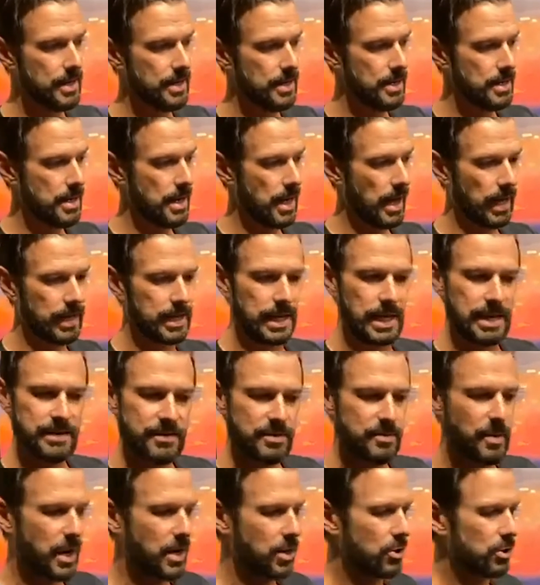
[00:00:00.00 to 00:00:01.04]
And even my
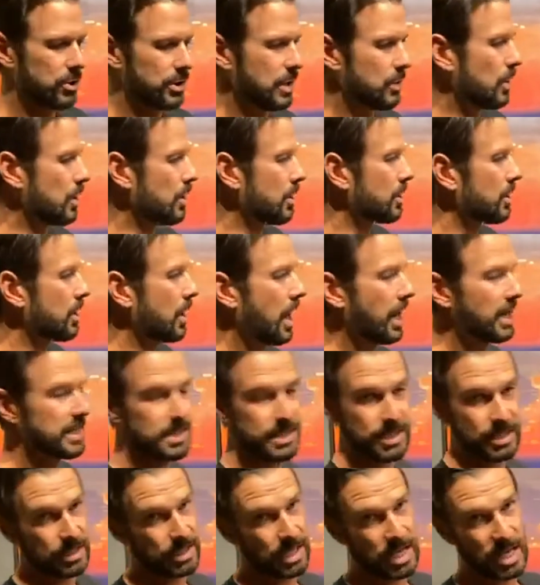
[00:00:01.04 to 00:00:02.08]
early work, I
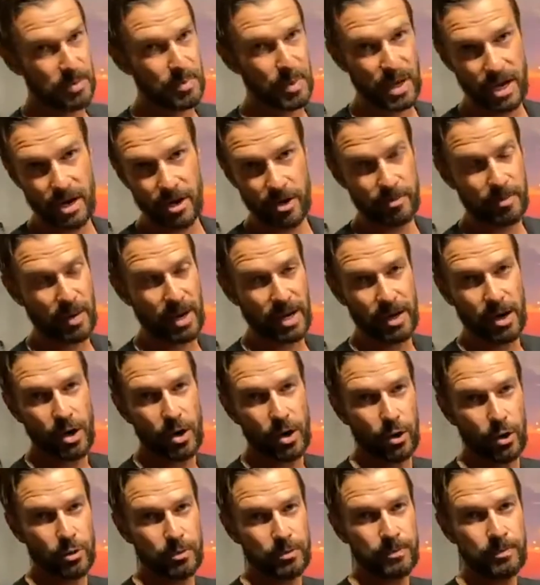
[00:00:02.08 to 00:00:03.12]
still keep it here in my
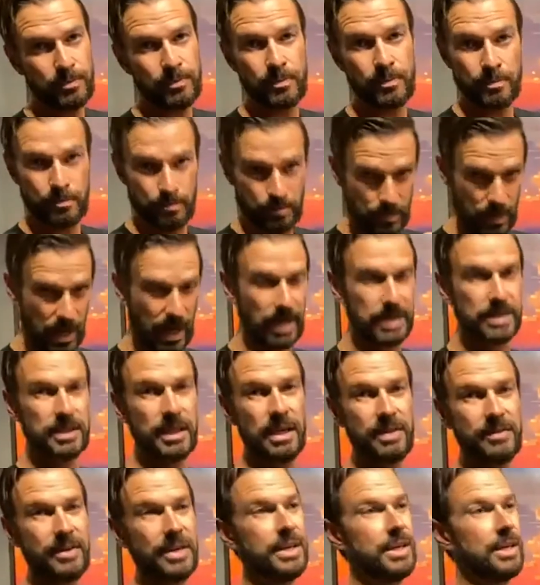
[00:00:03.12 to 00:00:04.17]
home. I love it.